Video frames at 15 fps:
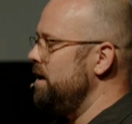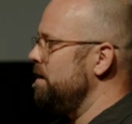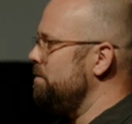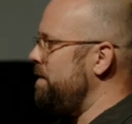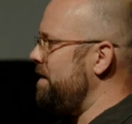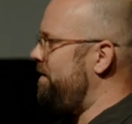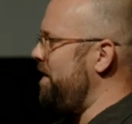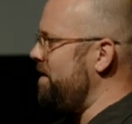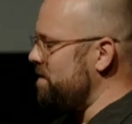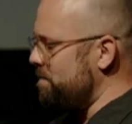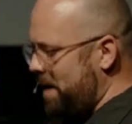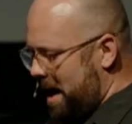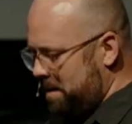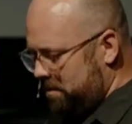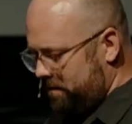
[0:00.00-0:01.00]
My favorite
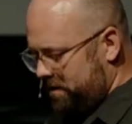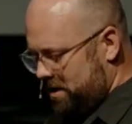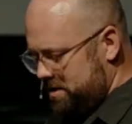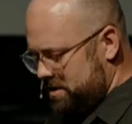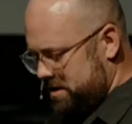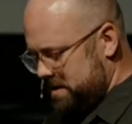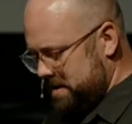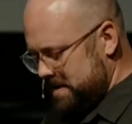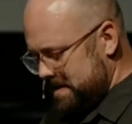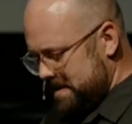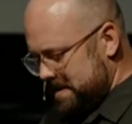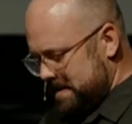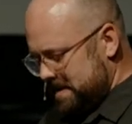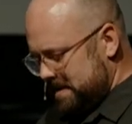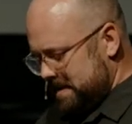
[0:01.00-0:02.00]
Bible verse
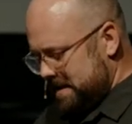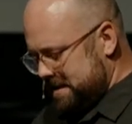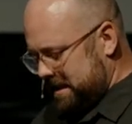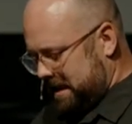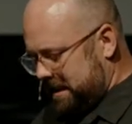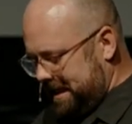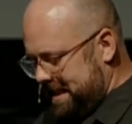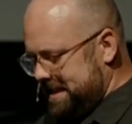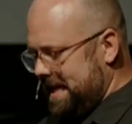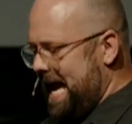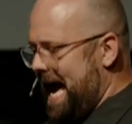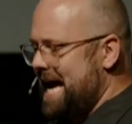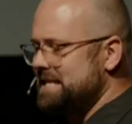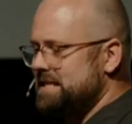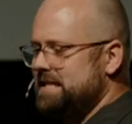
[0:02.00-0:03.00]
is
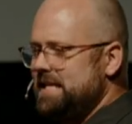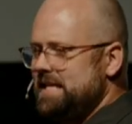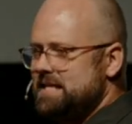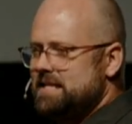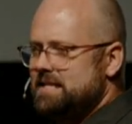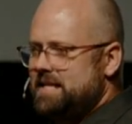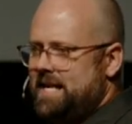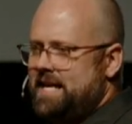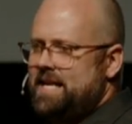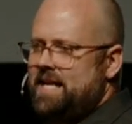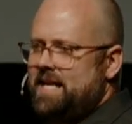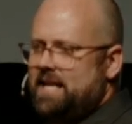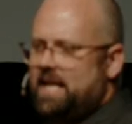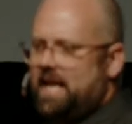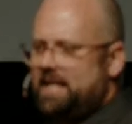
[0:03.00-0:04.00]
Ecclesiastes 10
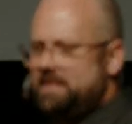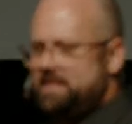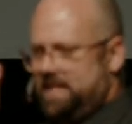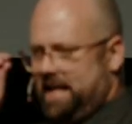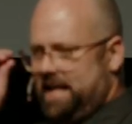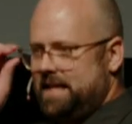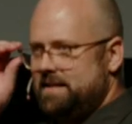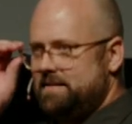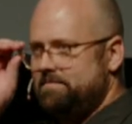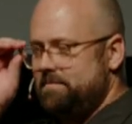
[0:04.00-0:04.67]
19.